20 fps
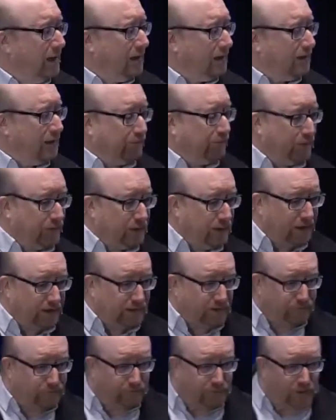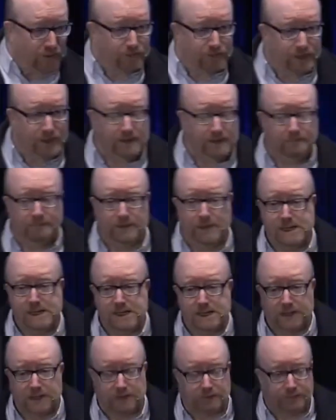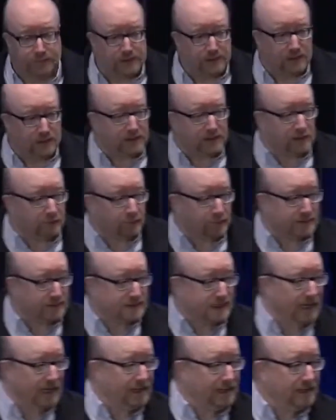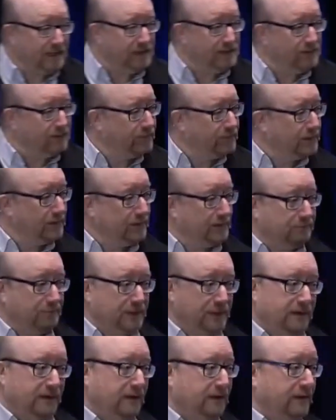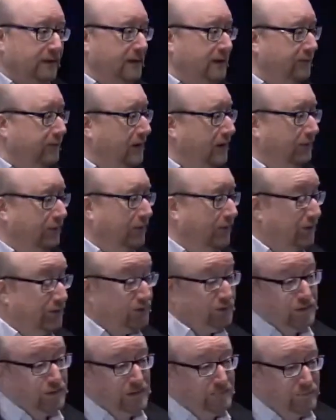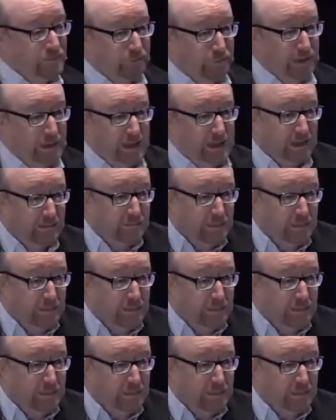you feel like a phony, you feel like a pretender, you feel like, man, I don't even know if I should even be here.